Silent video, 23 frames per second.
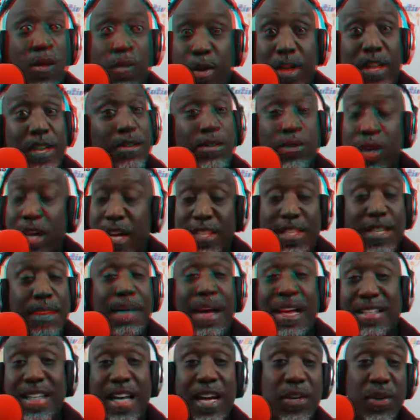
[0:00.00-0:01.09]
What if
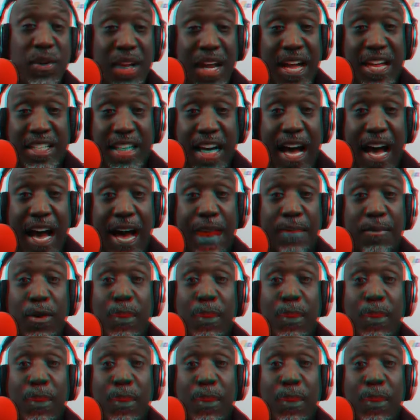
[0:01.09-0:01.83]
somebody's not doing their job?